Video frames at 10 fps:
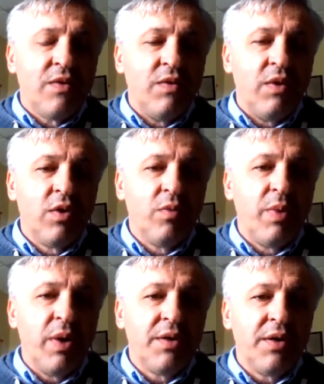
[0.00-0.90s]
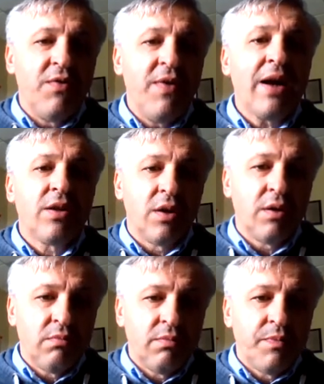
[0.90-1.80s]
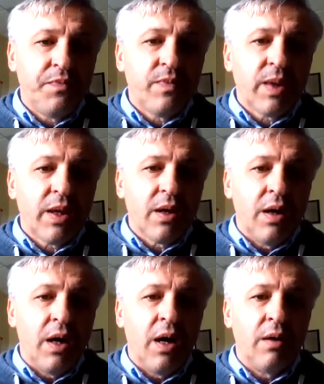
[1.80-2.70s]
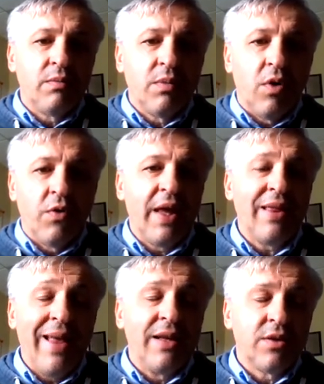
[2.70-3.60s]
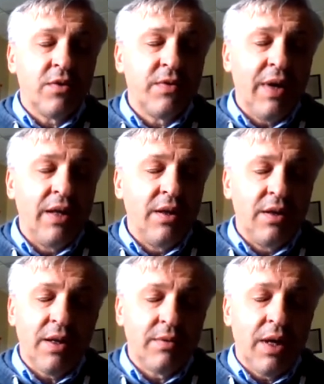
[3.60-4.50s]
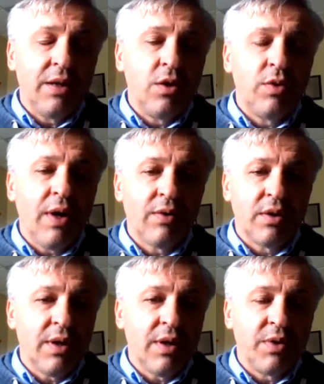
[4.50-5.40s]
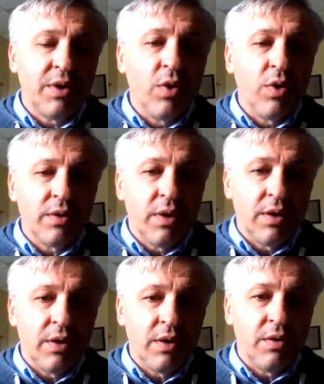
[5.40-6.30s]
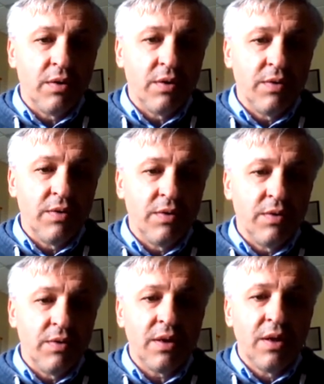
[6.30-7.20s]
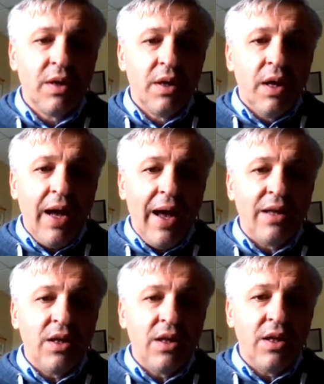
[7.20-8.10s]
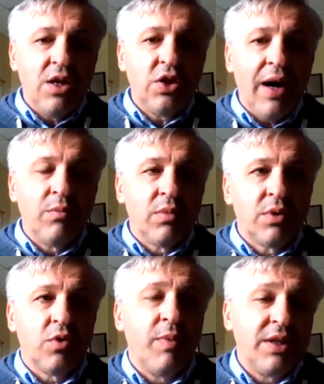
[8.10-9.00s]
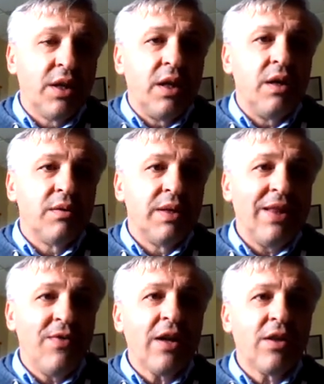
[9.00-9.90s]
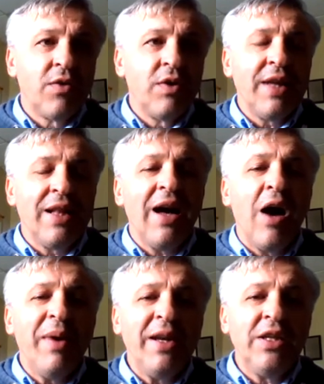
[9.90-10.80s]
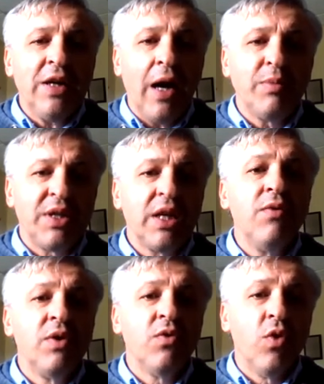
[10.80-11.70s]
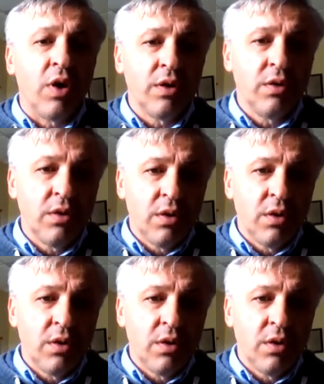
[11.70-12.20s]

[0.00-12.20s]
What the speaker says: we will build a vector of that length of 92,000 something more elements in it. And each time, so basically that vector will tell how many times a given word,